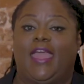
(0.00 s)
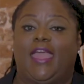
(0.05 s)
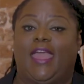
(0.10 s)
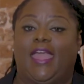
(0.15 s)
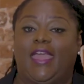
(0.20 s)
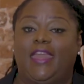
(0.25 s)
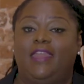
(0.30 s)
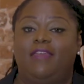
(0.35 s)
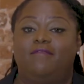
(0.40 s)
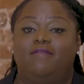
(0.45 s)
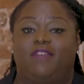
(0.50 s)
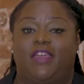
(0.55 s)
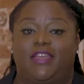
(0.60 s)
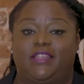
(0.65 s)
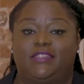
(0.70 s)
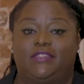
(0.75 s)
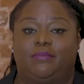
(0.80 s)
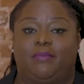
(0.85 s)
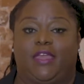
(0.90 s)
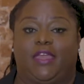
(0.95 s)
and
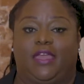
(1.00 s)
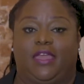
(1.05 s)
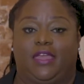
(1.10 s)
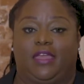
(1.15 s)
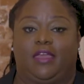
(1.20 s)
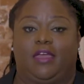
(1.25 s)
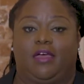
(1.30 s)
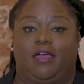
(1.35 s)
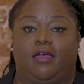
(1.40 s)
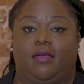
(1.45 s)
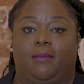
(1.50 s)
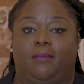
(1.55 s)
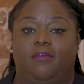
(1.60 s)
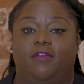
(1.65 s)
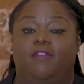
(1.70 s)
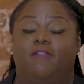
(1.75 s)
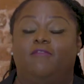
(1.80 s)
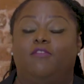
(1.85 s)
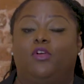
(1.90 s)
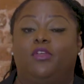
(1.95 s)
investment income
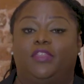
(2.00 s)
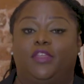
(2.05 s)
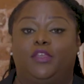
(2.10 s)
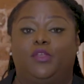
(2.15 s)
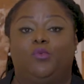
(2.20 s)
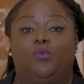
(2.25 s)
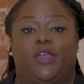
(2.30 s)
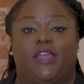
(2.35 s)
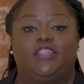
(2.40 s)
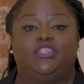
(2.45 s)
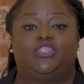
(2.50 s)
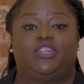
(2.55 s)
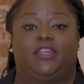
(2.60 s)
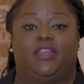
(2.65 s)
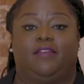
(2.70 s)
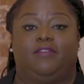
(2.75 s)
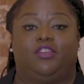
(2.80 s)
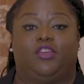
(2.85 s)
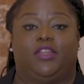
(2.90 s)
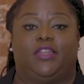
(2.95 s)
for the
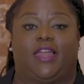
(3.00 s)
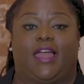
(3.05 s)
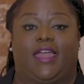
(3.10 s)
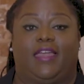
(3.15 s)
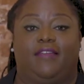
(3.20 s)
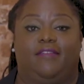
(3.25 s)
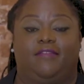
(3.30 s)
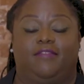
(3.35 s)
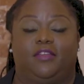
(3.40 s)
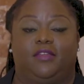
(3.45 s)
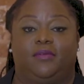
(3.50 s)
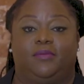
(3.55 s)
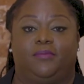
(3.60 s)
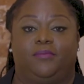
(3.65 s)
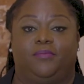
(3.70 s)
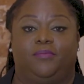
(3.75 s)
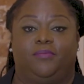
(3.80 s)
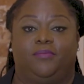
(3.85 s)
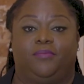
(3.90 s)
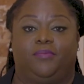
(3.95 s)
duration of your life.
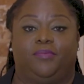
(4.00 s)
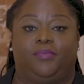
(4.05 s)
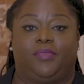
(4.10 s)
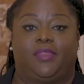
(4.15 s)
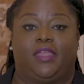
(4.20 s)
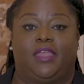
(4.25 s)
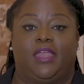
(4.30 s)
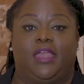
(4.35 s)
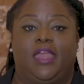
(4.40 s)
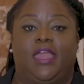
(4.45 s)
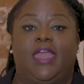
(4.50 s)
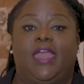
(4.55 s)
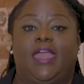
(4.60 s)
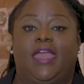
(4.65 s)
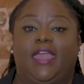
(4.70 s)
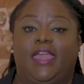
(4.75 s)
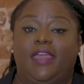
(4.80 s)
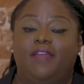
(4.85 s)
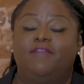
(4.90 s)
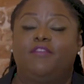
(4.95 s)

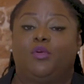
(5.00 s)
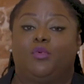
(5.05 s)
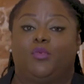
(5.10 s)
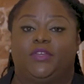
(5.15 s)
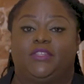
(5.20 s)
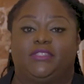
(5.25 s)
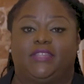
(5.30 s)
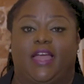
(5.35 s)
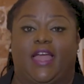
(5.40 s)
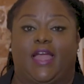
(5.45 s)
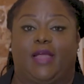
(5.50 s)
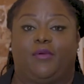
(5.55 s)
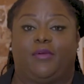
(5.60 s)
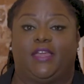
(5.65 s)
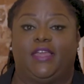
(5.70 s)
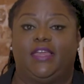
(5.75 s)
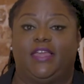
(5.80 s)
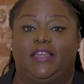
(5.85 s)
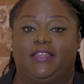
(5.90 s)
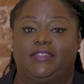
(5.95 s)
If a
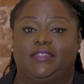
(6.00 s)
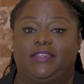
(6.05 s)
retiree is